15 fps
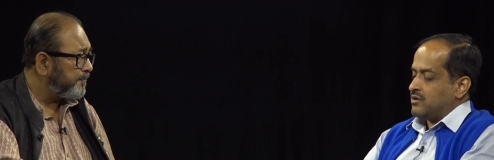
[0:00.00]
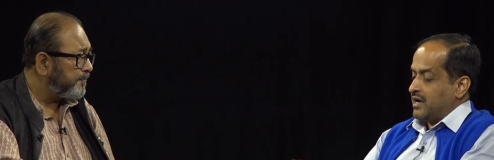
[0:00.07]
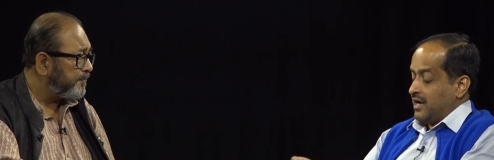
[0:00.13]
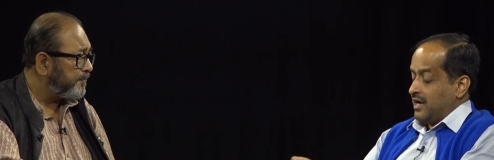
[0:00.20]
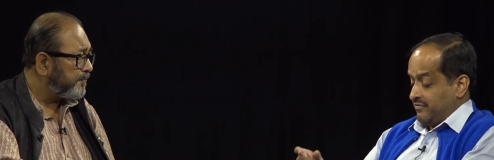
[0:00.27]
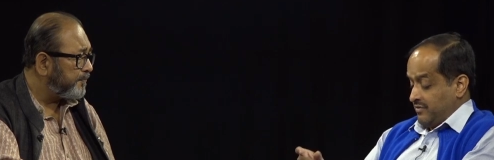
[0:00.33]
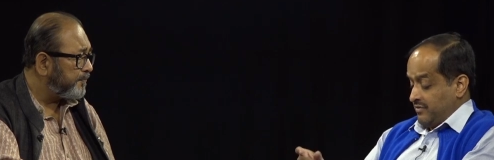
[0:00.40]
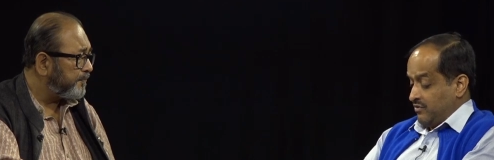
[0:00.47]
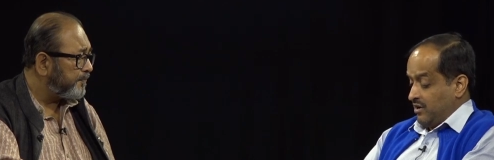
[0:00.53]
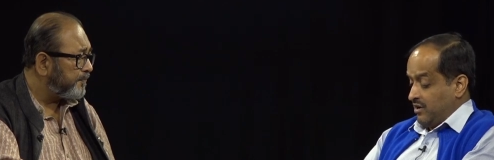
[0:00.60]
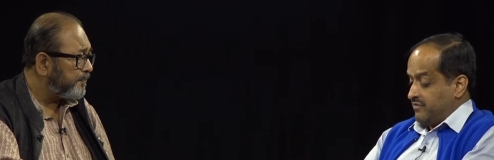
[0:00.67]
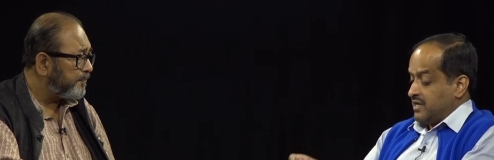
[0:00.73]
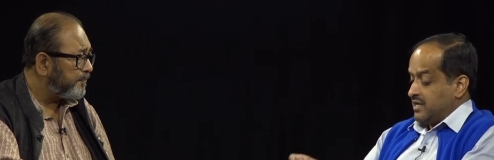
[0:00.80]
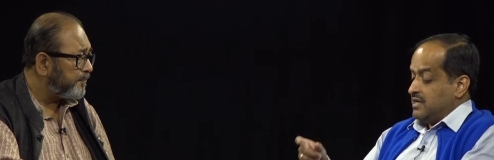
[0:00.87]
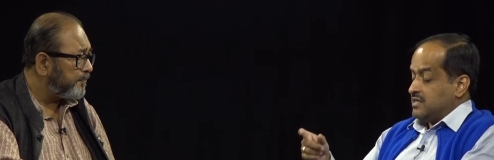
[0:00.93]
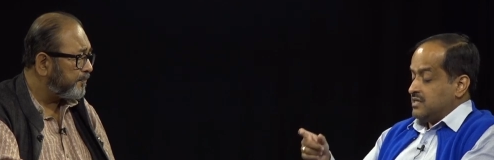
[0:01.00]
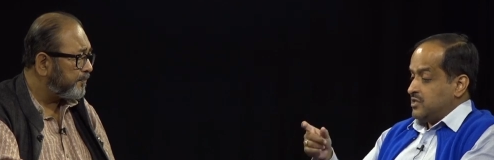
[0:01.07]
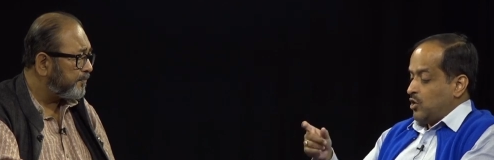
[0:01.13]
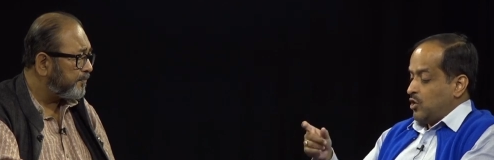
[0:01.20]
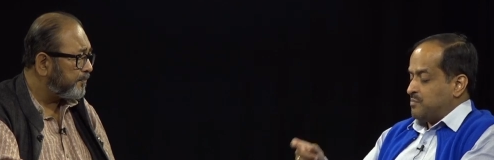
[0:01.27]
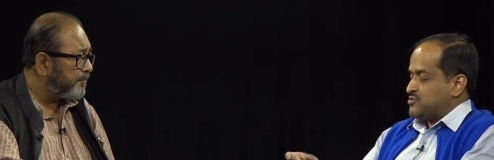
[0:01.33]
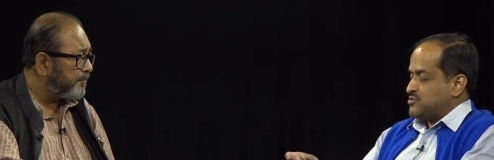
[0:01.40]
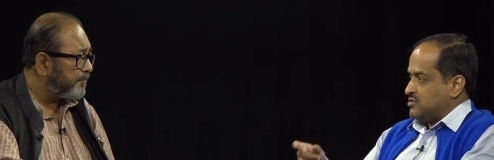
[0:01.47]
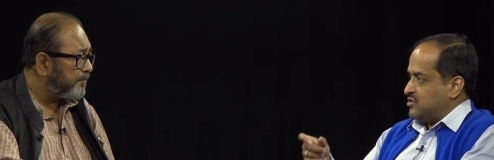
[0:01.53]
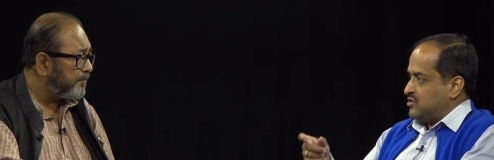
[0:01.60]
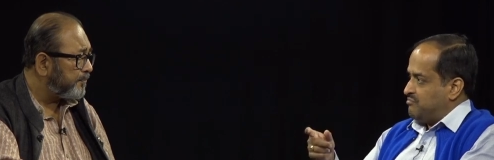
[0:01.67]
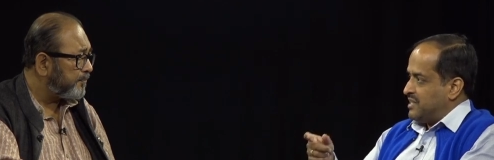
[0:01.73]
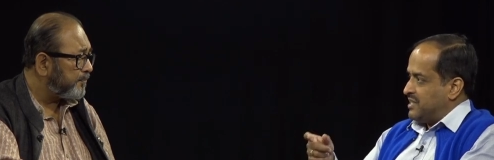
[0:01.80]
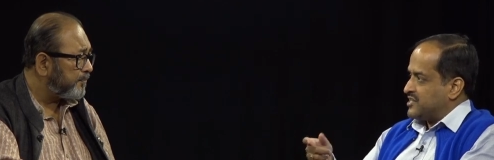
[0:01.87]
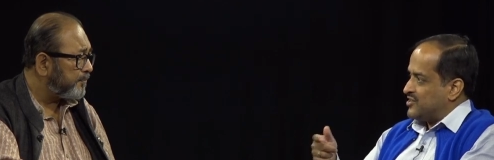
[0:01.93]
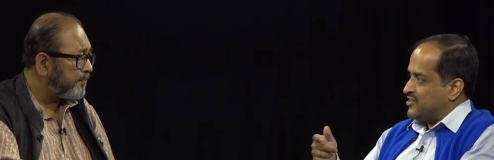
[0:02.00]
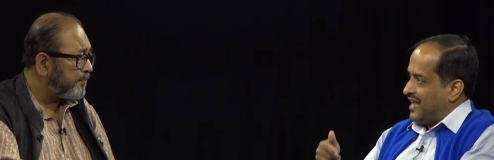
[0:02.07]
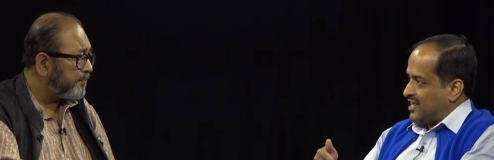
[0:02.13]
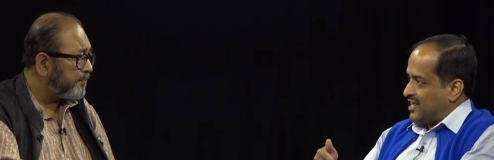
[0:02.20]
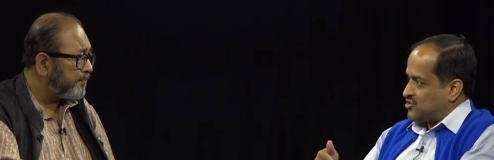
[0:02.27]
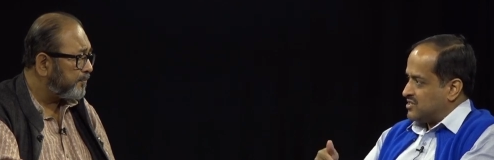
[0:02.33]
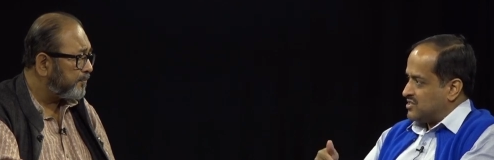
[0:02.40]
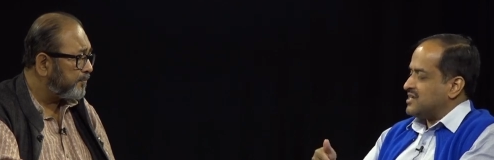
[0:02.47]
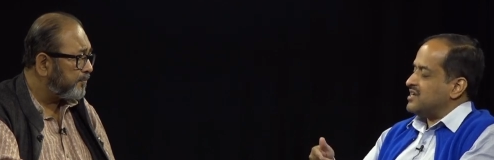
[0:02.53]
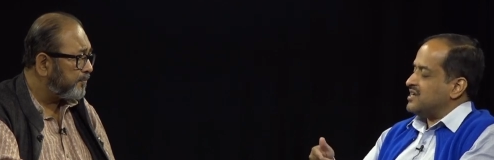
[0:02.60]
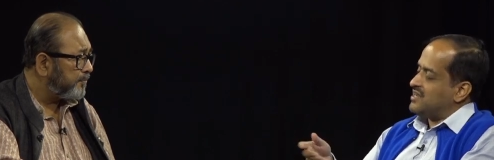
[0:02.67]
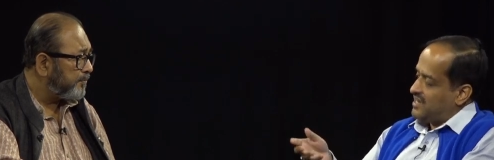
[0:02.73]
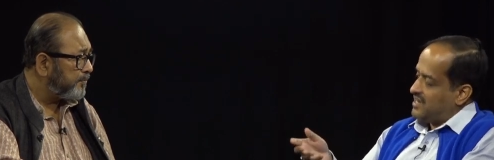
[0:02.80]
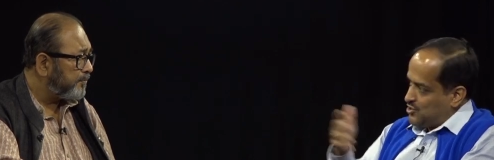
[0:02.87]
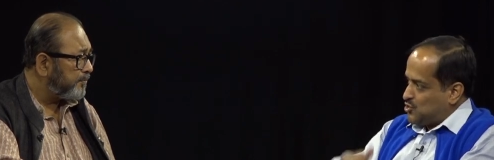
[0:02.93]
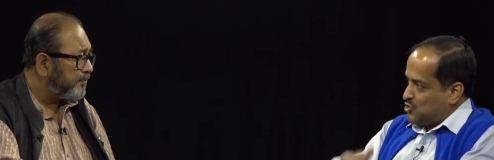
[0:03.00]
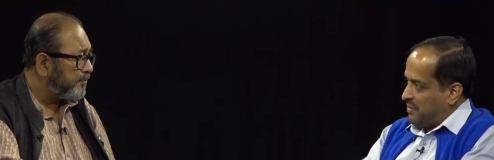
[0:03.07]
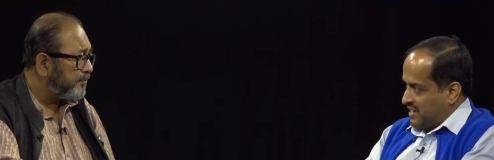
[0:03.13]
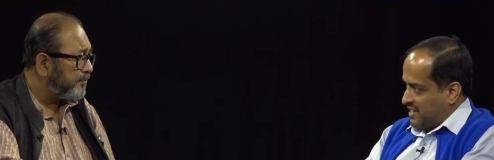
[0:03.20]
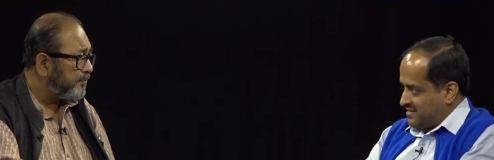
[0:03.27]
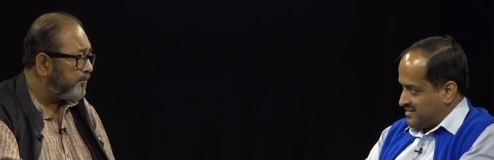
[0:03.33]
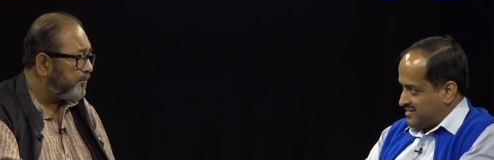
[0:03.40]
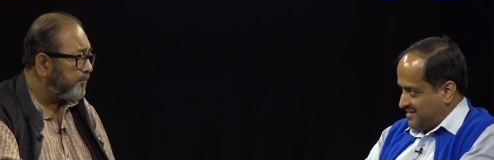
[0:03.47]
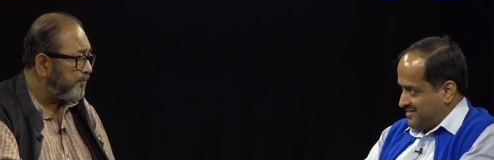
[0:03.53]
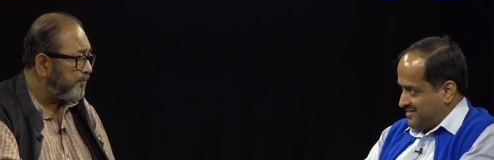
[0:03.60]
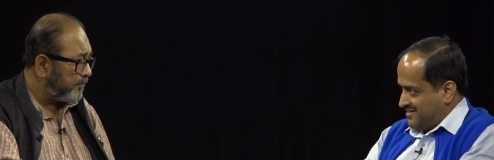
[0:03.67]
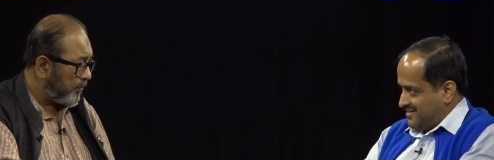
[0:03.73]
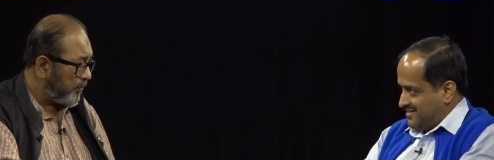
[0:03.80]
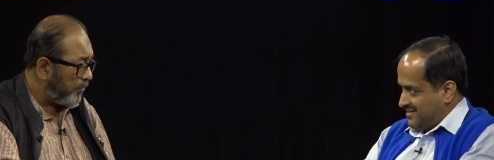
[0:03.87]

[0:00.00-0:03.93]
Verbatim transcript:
Speaker 1: uh, have involved the option of military action into Pakistan.